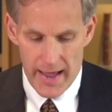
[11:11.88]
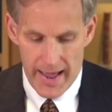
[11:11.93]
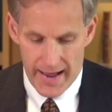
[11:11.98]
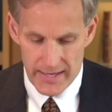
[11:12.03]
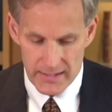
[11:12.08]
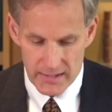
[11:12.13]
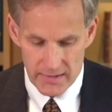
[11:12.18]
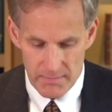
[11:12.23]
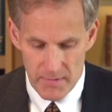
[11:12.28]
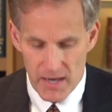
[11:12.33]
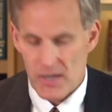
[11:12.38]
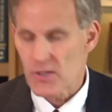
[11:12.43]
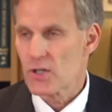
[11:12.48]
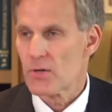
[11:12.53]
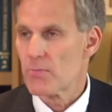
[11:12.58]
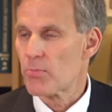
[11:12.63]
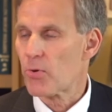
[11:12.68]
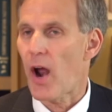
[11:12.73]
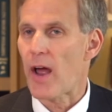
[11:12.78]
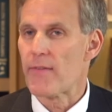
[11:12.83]
As I
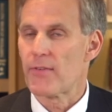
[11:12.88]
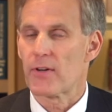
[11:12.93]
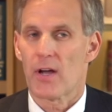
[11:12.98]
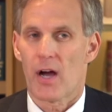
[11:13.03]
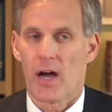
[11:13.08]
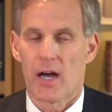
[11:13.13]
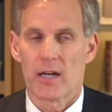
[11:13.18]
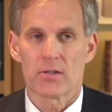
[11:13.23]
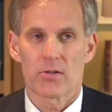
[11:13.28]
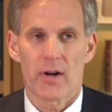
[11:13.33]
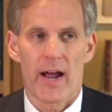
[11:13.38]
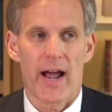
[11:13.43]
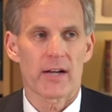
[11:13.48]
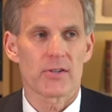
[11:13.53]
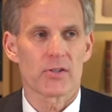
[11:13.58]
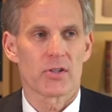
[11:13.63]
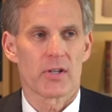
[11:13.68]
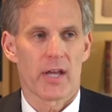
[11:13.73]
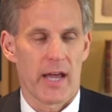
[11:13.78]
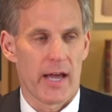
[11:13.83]
mentioned, private
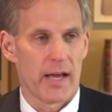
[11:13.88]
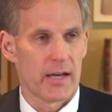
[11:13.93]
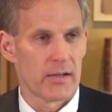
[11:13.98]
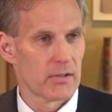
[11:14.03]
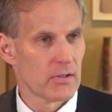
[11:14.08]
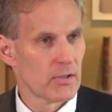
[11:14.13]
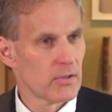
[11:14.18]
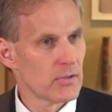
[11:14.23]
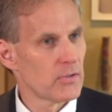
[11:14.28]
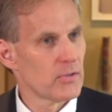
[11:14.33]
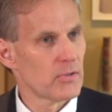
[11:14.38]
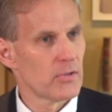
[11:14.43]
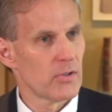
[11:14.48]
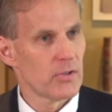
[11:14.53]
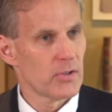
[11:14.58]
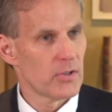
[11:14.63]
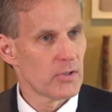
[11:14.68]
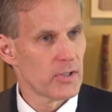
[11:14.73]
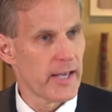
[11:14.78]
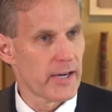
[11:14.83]
contracts can
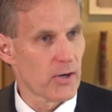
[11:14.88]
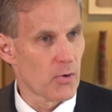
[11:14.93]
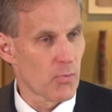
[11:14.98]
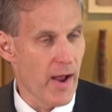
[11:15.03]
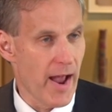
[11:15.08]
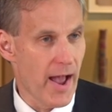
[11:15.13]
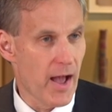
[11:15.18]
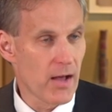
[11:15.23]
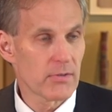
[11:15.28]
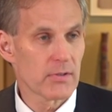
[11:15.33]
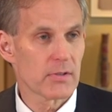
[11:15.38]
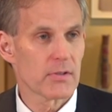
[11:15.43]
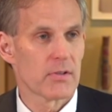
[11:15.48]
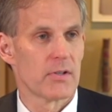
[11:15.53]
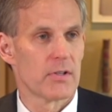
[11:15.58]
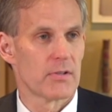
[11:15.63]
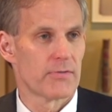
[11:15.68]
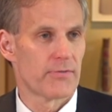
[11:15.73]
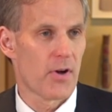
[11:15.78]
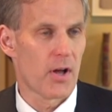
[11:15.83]
get around
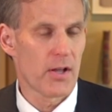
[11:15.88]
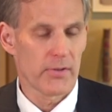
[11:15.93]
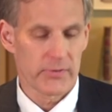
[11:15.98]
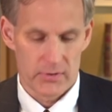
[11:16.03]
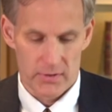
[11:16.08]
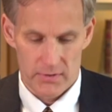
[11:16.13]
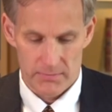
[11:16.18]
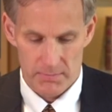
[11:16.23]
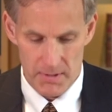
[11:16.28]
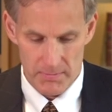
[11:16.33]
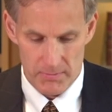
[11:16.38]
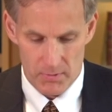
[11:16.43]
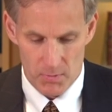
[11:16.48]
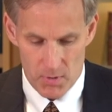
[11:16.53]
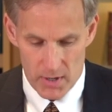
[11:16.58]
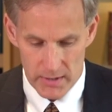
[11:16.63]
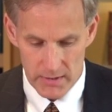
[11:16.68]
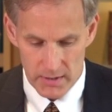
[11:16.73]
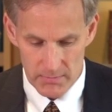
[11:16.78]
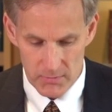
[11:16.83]
the defaults if people
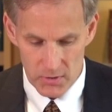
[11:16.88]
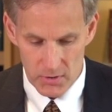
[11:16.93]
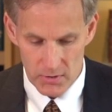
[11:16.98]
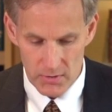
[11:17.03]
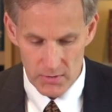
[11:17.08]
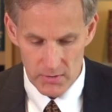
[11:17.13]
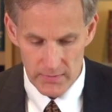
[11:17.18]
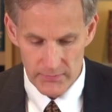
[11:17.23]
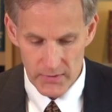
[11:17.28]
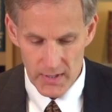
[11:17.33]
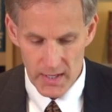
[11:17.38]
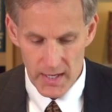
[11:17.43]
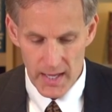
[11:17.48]
want them to.